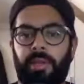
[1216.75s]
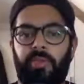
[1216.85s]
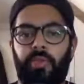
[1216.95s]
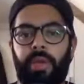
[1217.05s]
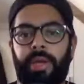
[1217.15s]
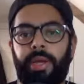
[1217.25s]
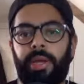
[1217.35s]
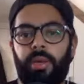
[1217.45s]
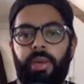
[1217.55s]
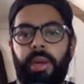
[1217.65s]
know if
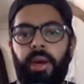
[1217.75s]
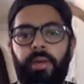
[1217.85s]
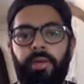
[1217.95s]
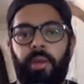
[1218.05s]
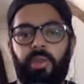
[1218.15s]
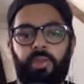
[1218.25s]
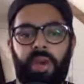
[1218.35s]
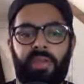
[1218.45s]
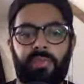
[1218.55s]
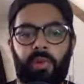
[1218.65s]
we are the most
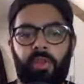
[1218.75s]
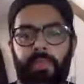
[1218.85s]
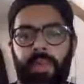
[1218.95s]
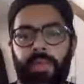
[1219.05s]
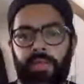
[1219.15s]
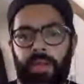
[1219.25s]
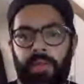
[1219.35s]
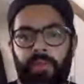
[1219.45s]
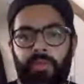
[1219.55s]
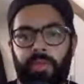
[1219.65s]
attractive prospect in
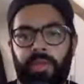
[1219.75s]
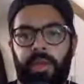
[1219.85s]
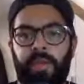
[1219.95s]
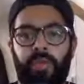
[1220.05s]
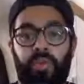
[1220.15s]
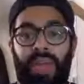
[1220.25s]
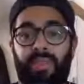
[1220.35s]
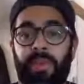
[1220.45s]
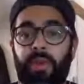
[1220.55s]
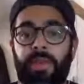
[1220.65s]
terms of winning titles. We
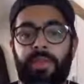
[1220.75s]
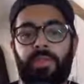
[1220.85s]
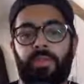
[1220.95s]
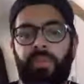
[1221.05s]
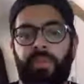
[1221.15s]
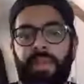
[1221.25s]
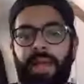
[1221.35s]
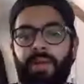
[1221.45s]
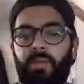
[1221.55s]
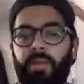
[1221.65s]
have to be honest. We've been
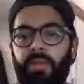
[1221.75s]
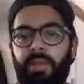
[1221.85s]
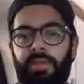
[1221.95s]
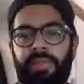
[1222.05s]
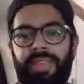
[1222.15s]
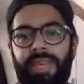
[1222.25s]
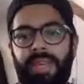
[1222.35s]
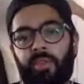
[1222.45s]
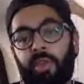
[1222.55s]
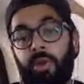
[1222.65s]
out in the wilderness for
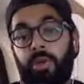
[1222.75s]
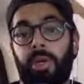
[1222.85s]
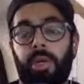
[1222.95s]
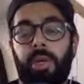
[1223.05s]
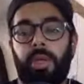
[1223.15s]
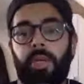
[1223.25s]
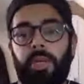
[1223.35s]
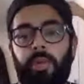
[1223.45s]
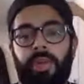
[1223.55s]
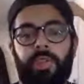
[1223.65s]
years, so
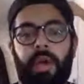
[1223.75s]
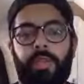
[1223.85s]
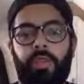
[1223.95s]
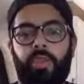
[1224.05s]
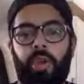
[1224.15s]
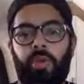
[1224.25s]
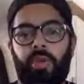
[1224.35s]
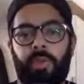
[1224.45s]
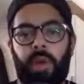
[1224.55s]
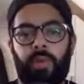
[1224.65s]
we're starting to show
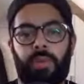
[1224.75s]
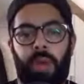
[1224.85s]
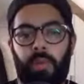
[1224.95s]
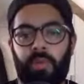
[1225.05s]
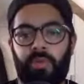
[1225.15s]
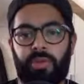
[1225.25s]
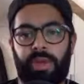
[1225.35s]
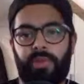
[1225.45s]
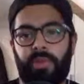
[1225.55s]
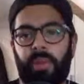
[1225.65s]
some upward
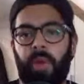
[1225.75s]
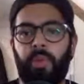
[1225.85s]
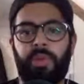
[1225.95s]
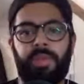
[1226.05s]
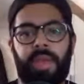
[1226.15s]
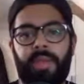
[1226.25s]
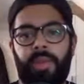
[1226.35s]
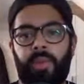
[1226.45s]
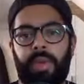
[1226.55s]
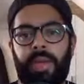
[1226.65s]
trajectory. But I wouldn't say
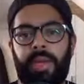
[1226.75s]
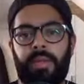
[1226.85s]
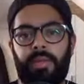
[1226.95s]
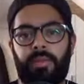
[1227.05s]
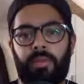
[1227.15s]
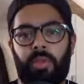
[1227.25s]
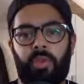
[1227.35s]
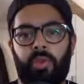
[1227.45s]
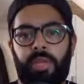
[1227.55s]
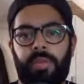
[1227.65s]
that we're the
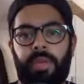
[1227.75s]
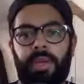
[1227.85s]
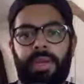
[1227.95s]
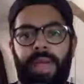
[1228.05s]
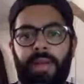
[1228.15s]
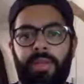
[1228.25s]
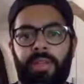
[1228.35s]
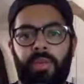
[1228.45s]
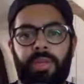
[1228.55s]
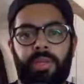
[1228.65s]
sort of team that can
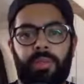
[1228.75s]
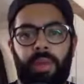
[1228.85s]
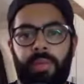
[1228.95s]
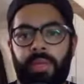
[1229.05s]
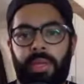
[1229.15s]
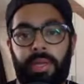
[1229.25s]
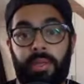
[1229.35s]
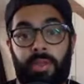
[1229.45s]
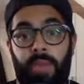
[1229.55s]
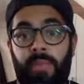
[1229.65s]
guarantee winning the Premier League and
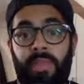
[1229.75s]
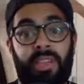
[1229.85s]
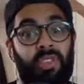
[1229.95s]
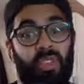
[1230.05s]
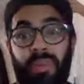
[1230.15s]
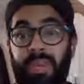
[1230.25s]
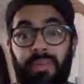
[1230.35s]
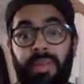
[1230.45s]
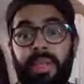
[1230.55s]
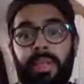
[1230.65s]
the Champions League. It's just being
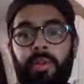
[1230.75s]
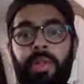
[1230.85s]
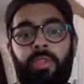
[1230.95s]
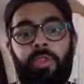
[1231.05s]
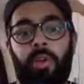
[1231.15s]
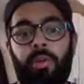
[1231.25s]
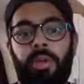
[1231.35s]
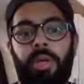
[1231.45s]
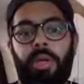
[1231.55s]
completely honest. So